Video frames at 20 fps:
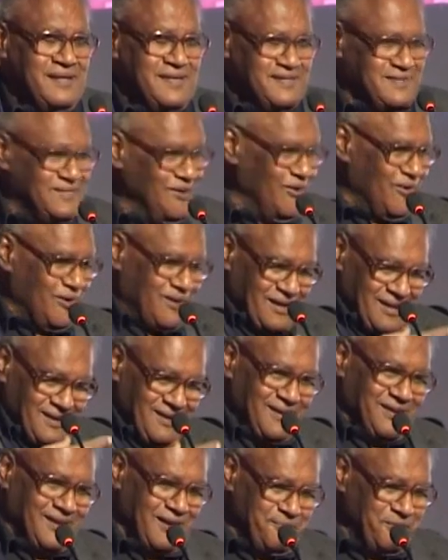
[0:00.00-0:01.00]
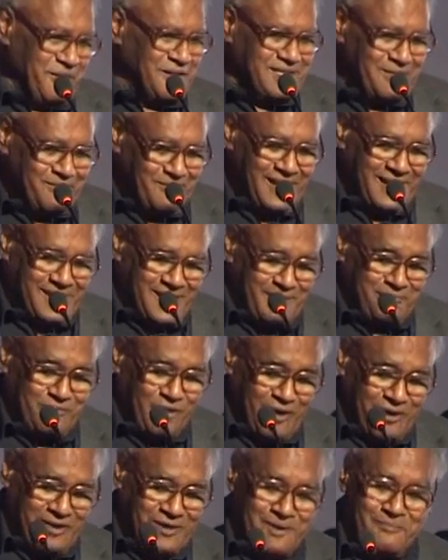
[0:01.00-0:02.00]
So Kapil Sibal, I keep
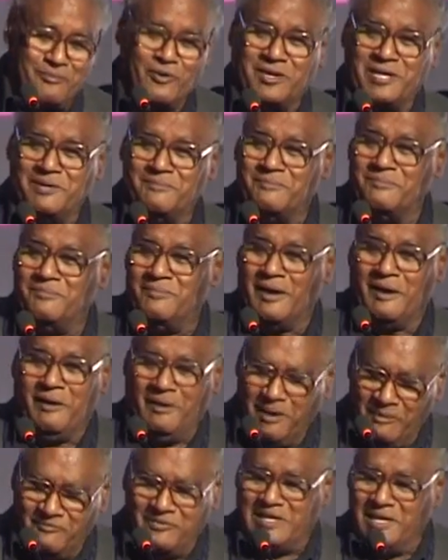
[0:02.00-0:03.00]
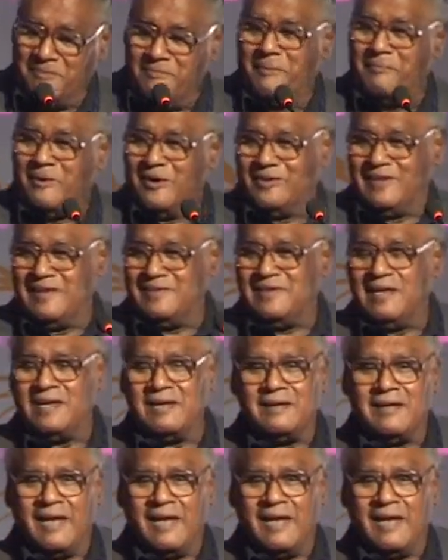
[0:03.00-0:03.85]
talking about him, with him about this.